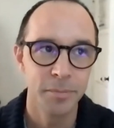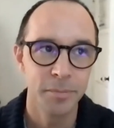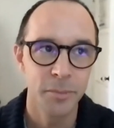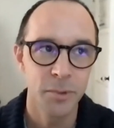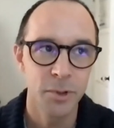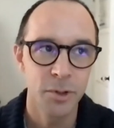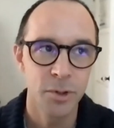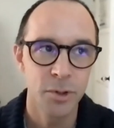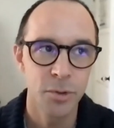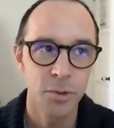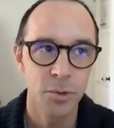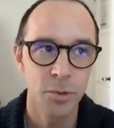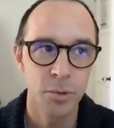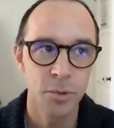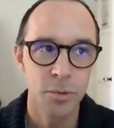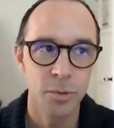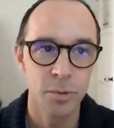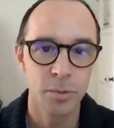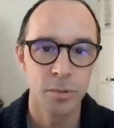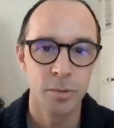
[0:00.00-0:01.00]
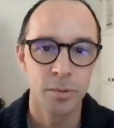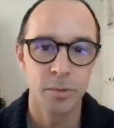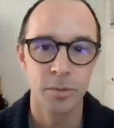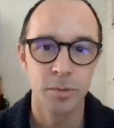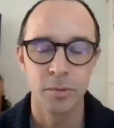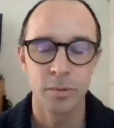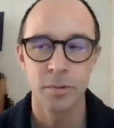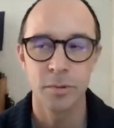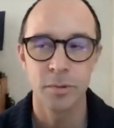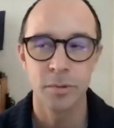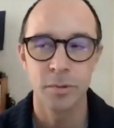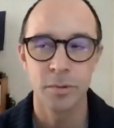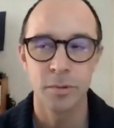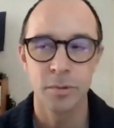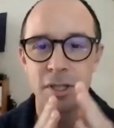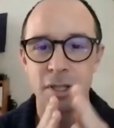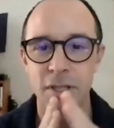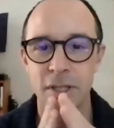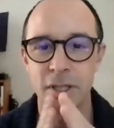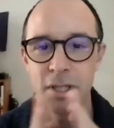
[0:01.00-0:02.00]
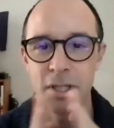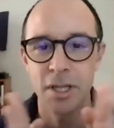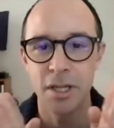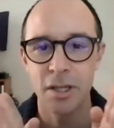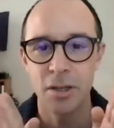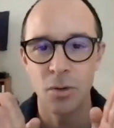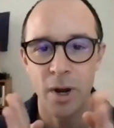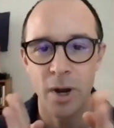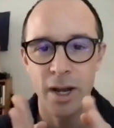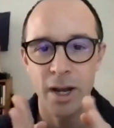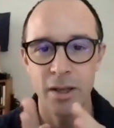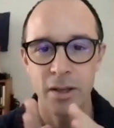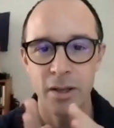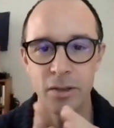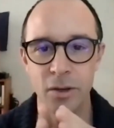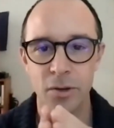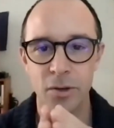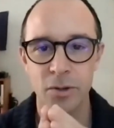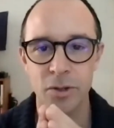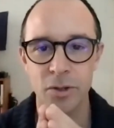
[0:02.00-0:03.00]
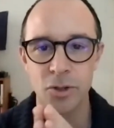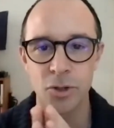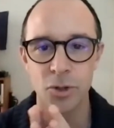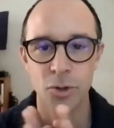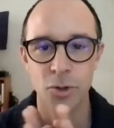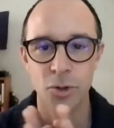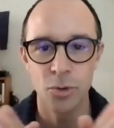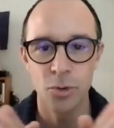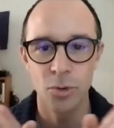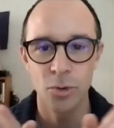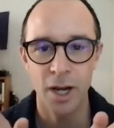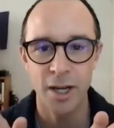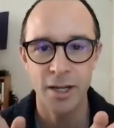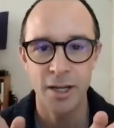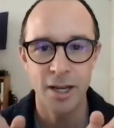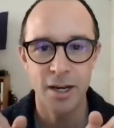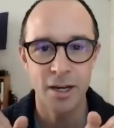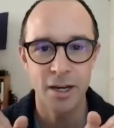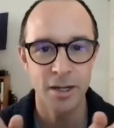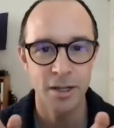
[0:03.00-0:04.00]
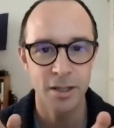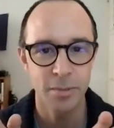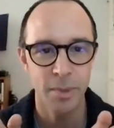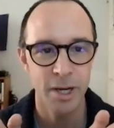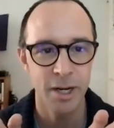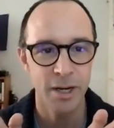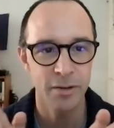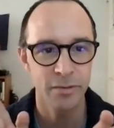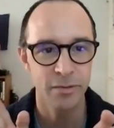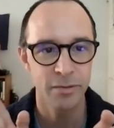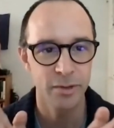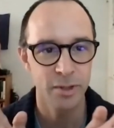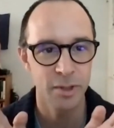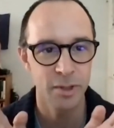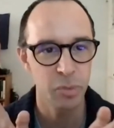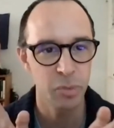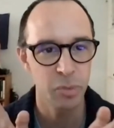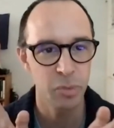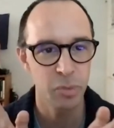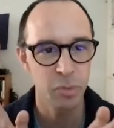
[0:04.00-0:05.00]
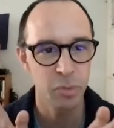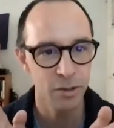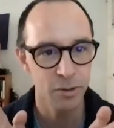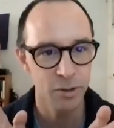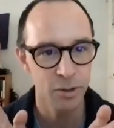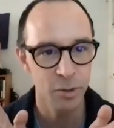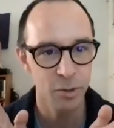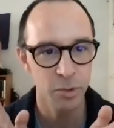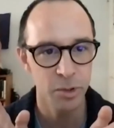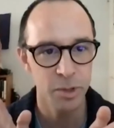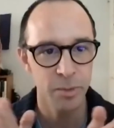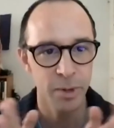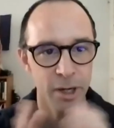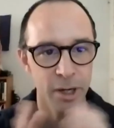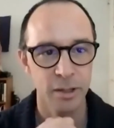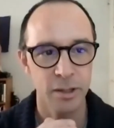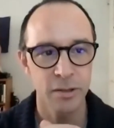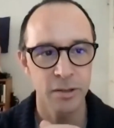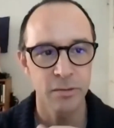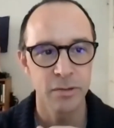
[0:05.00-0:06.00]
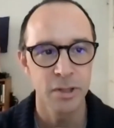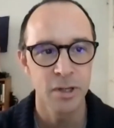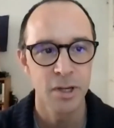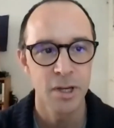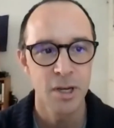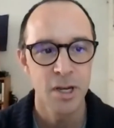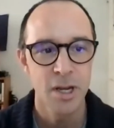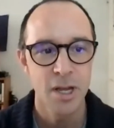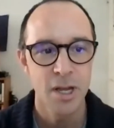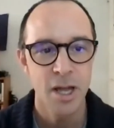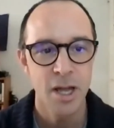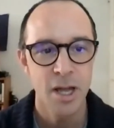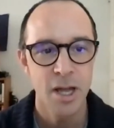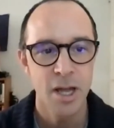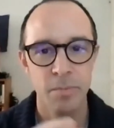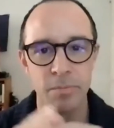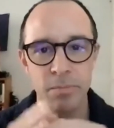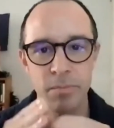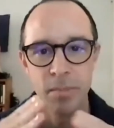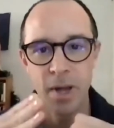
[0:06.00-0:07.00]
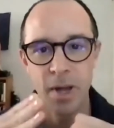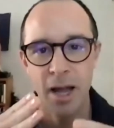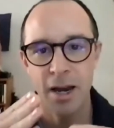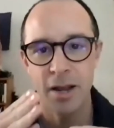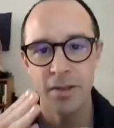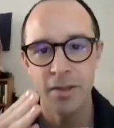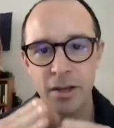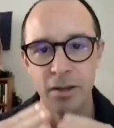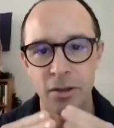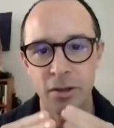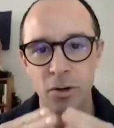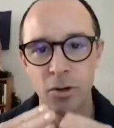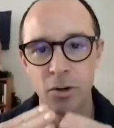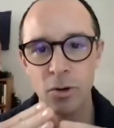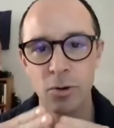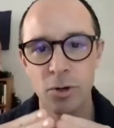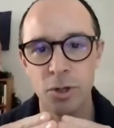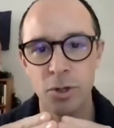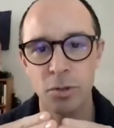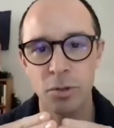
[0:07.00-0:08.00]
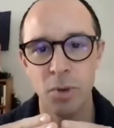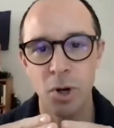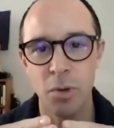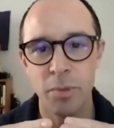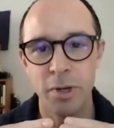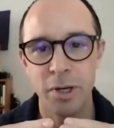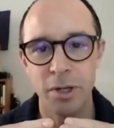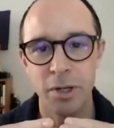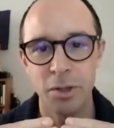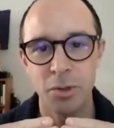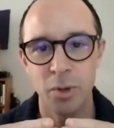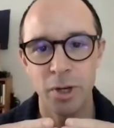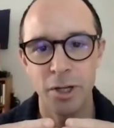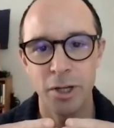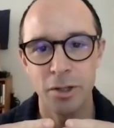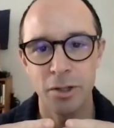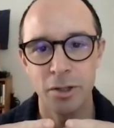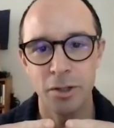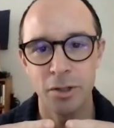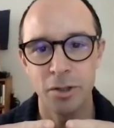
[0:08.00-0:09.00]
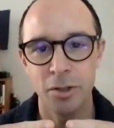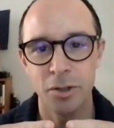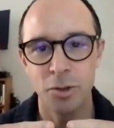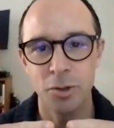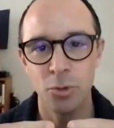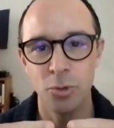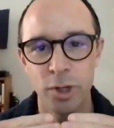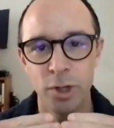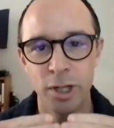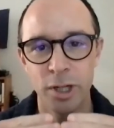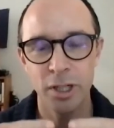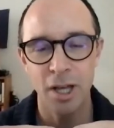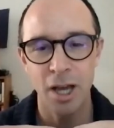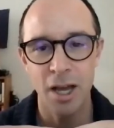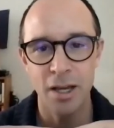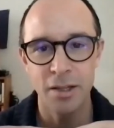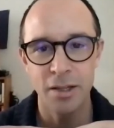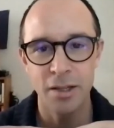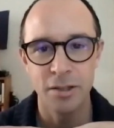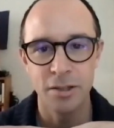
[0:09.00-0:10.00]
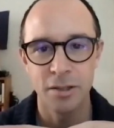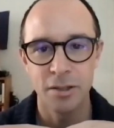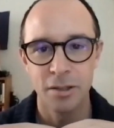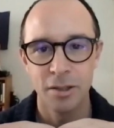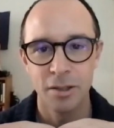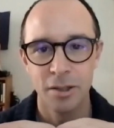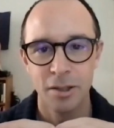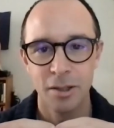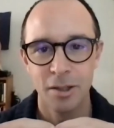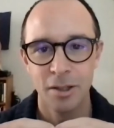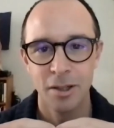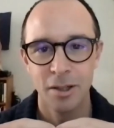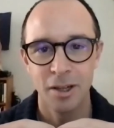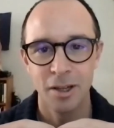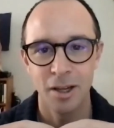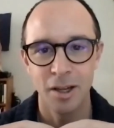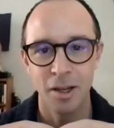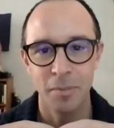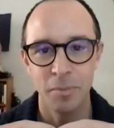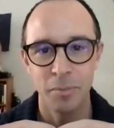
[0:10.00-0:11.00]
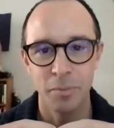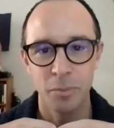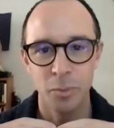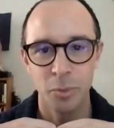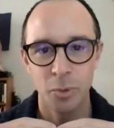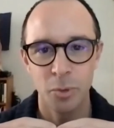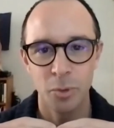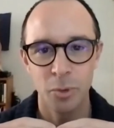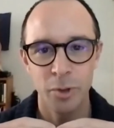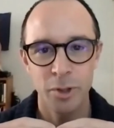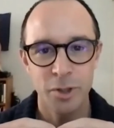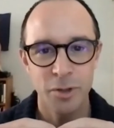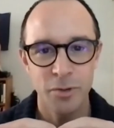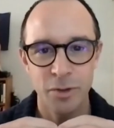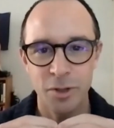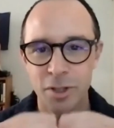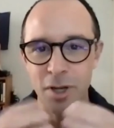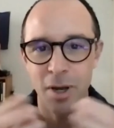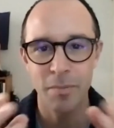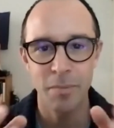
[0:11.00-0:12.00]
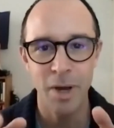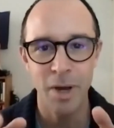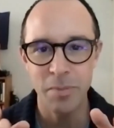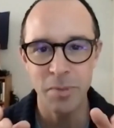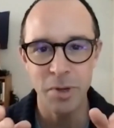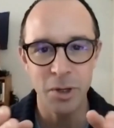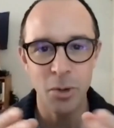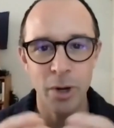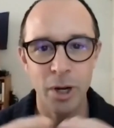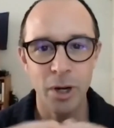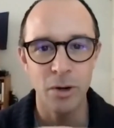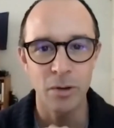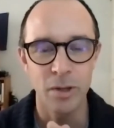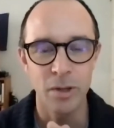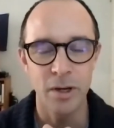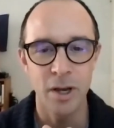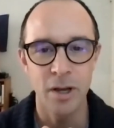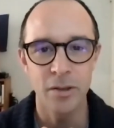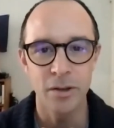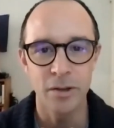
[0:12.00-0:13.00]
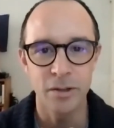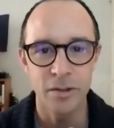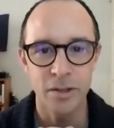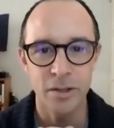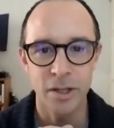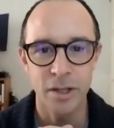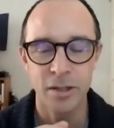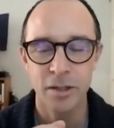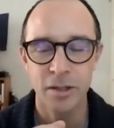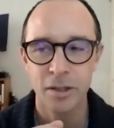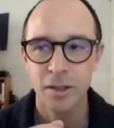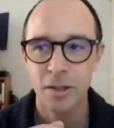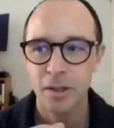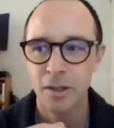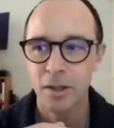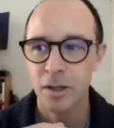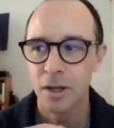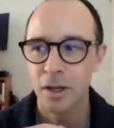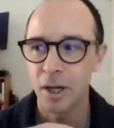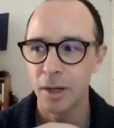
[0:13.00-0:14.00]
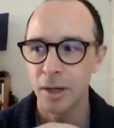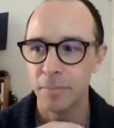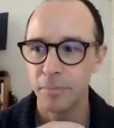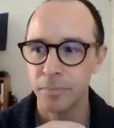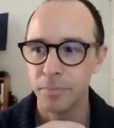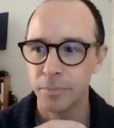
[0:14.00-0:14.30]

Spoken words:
to see the way that those two identities might have split, those two perspectives. And I think the crucial moment is when you realize, which for some might be quicker than others, that I